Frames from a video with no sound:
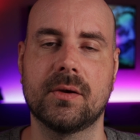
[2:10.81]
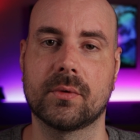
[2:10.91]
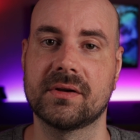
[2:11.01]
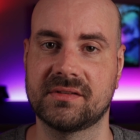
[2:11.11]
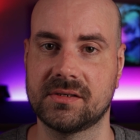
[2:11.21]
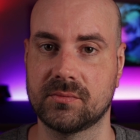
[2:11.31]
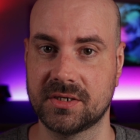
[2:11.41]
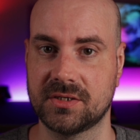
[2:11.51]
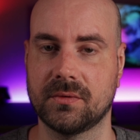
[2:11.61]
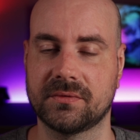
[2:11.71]
whereas the
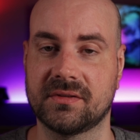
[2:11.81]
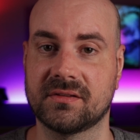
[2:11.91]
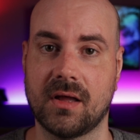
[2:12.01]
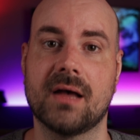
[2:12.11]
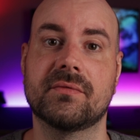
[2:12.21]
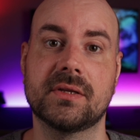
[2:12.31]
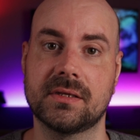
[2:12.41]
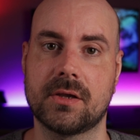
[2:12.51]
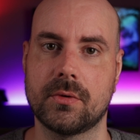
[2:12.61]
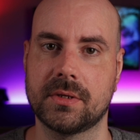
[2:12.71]
original does not have
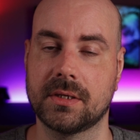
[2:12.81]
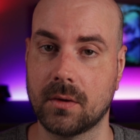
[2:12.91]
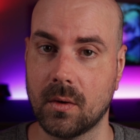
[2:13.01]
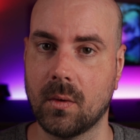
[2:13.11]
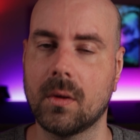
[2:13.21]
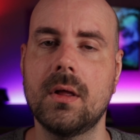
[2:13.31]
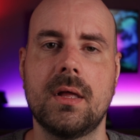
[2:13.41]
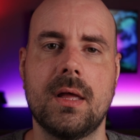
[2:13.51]
any coating at all.